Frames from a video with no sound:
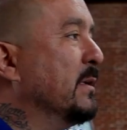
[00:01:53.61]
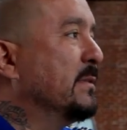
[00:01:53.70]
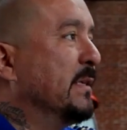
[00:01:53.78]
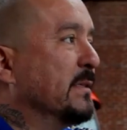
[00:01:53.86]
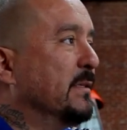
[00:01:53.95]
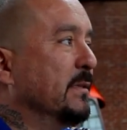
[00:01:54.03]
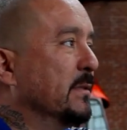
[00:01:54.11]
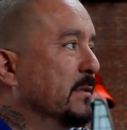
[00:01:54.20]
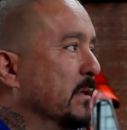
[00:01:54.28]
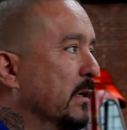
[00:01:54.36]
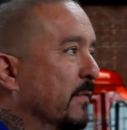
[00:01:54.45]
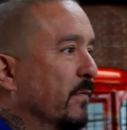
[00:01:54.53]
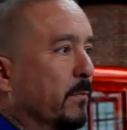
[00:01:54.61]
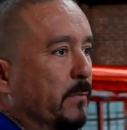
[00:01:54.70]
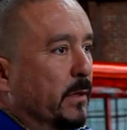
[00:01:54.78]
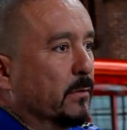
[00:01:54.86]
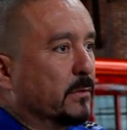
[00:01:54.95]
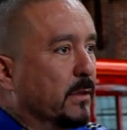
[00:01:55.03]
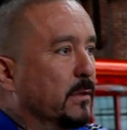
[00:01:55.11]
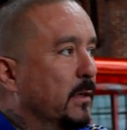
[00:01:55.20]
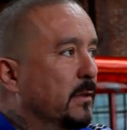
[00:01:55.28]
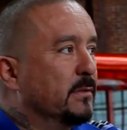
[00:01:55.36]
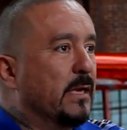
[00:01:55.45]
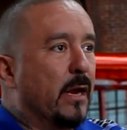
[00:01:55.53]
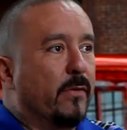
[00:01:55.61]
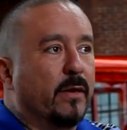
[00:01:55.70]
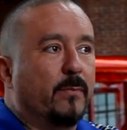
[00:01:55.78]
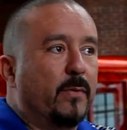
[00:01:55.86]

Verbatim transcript: in the 60s and deliver milk and, and dairy to